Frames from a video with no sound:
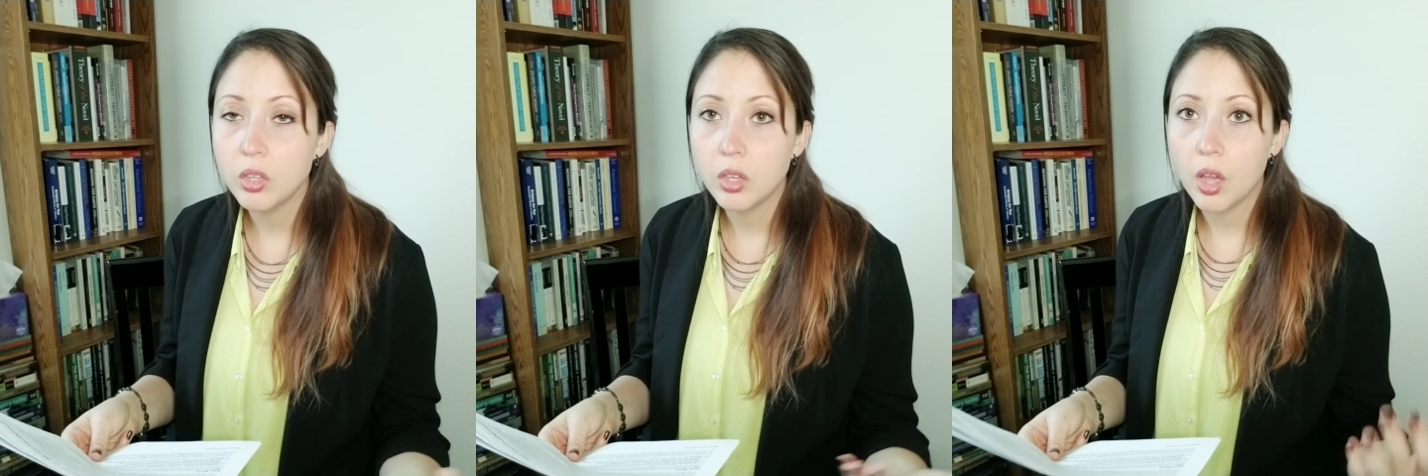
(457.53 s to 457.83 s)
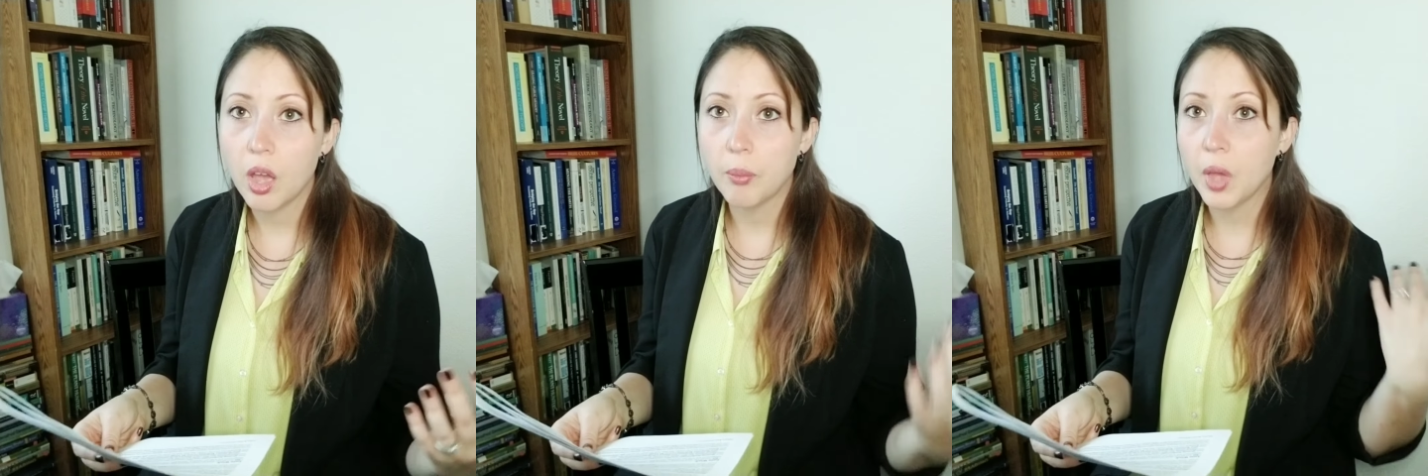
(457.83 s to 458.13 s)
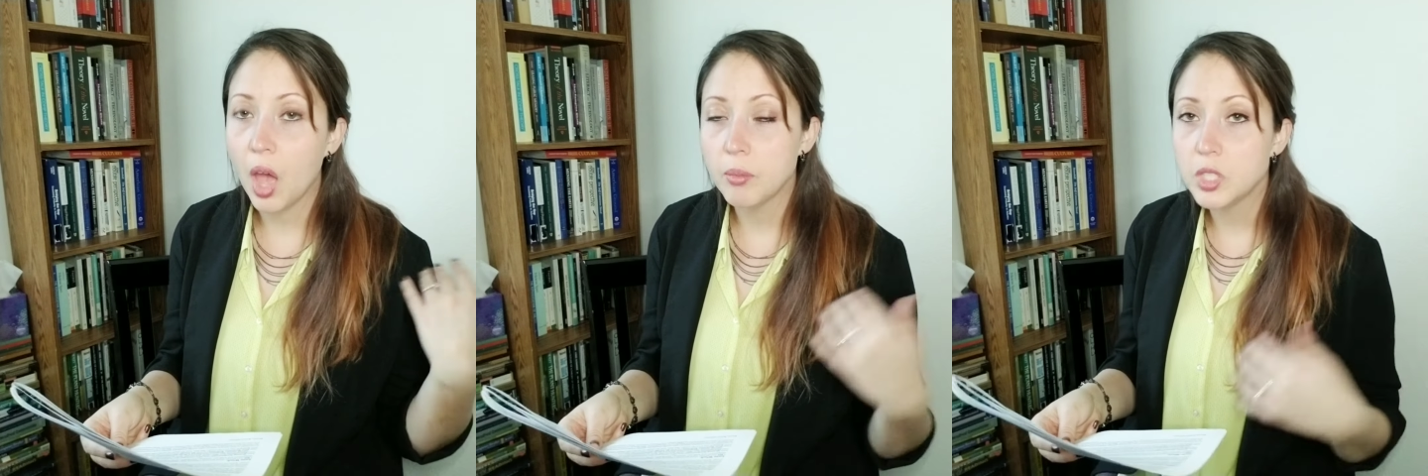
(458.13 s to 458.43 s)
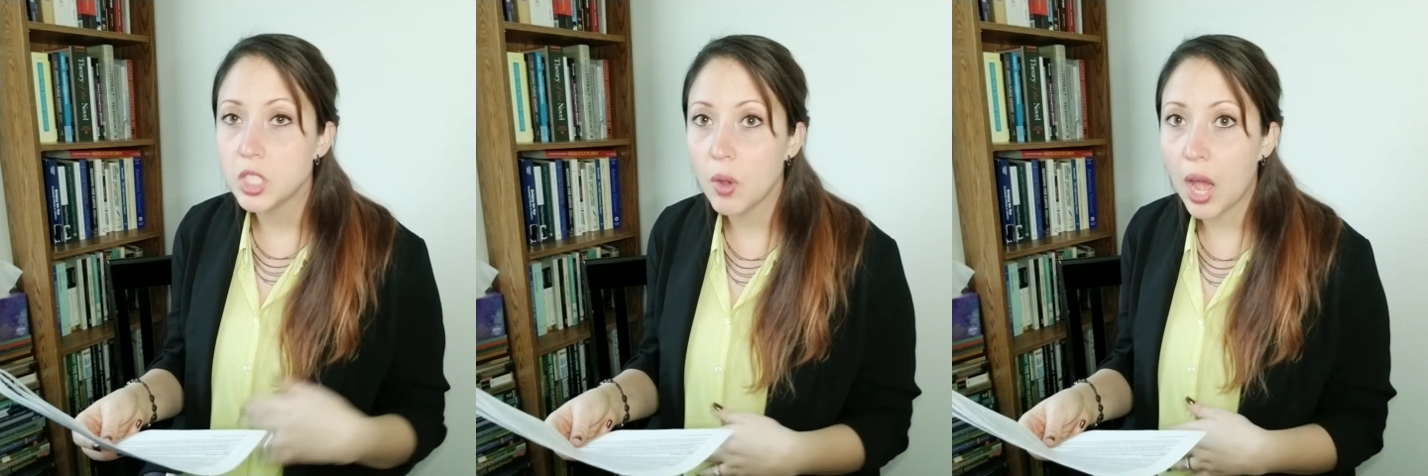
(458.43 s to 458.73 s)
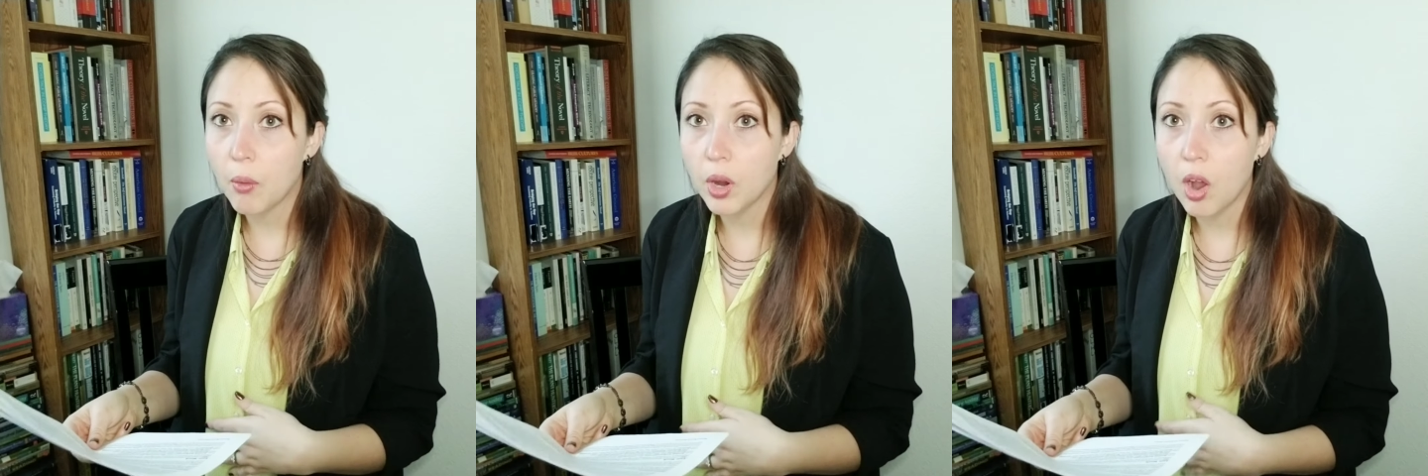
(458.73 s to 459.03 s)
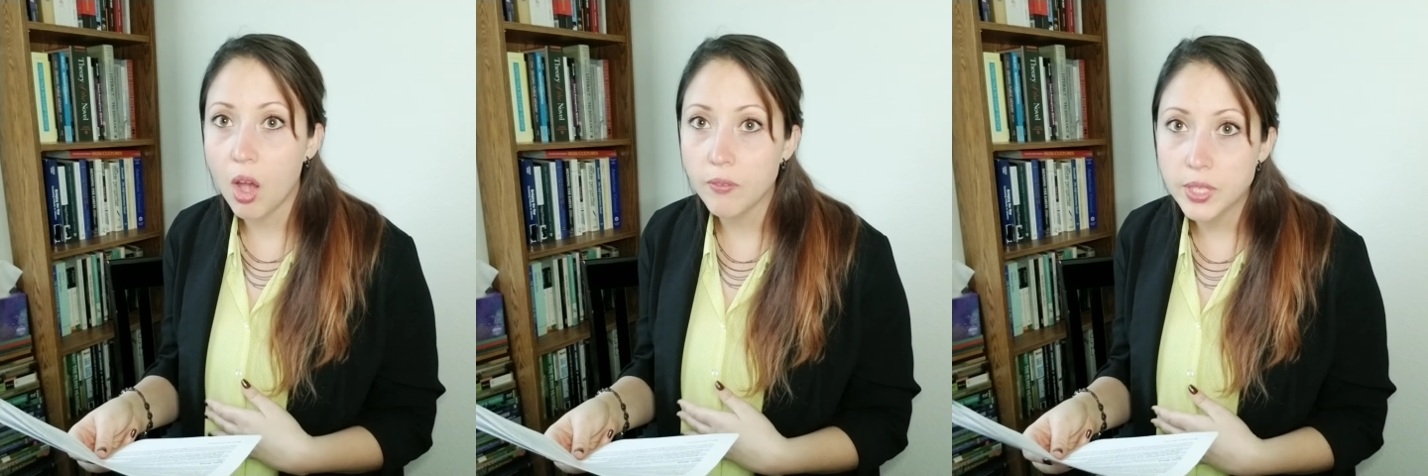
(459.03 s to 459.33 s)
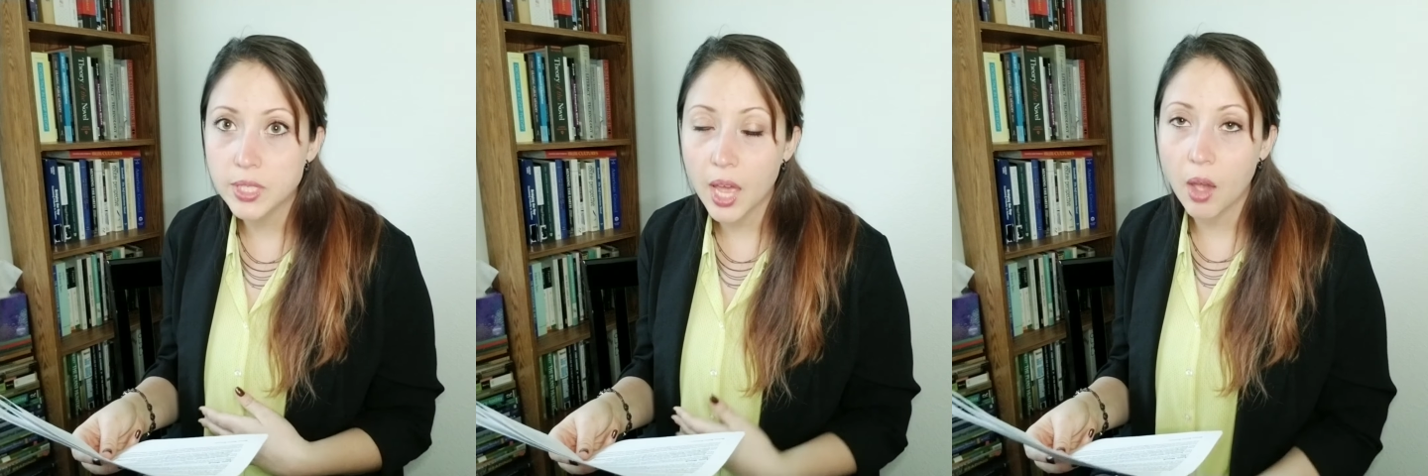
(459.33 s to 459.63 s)
Come to our
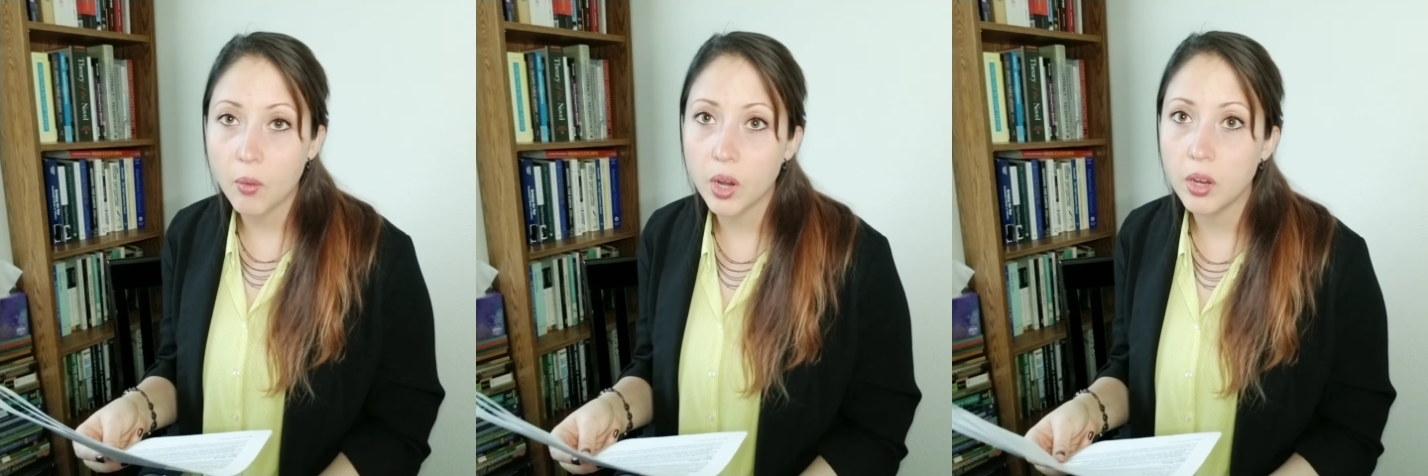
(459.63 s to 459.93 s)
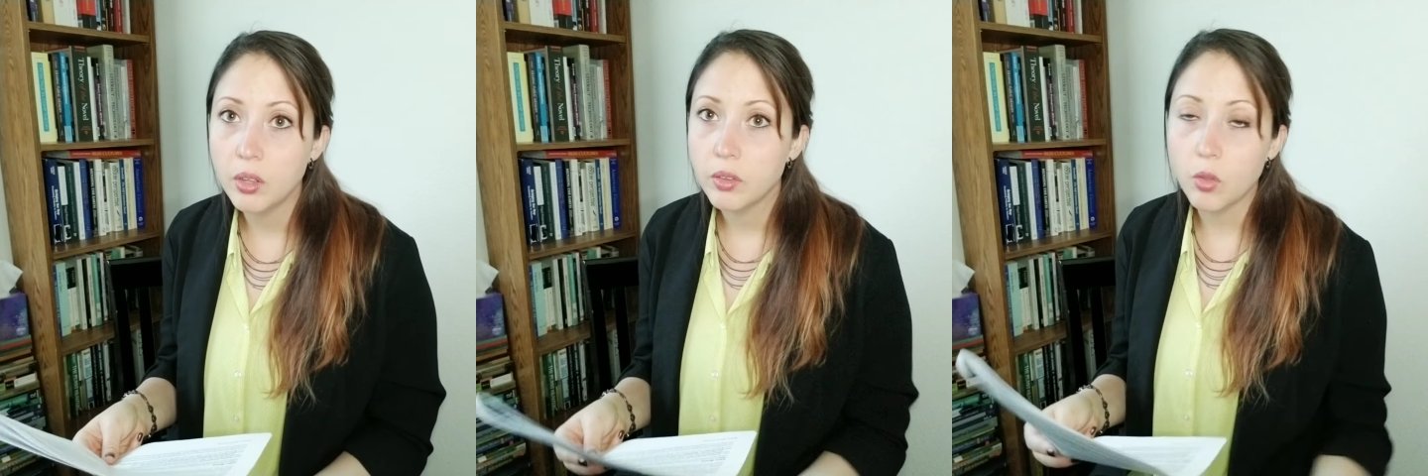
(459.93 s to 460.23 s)
office hour.